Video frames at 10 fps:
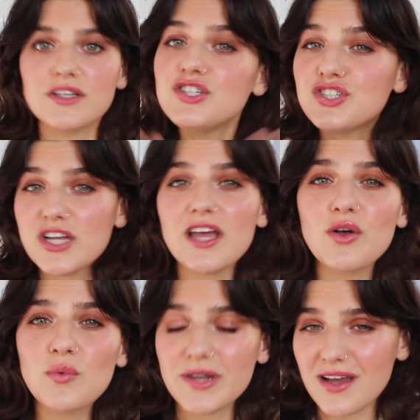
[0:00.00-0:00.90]
This
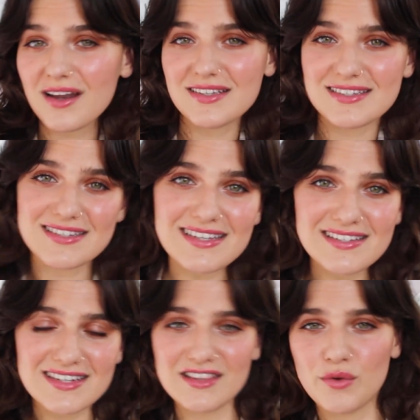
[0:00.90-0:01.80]
channel would not
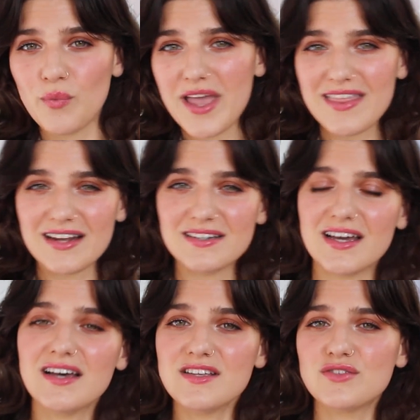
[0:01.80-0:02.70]
exist in the way that it
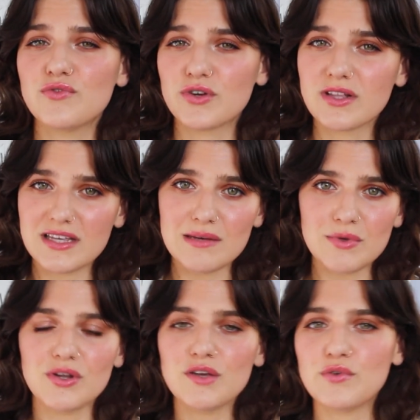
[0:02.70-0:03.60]
does for clean beauty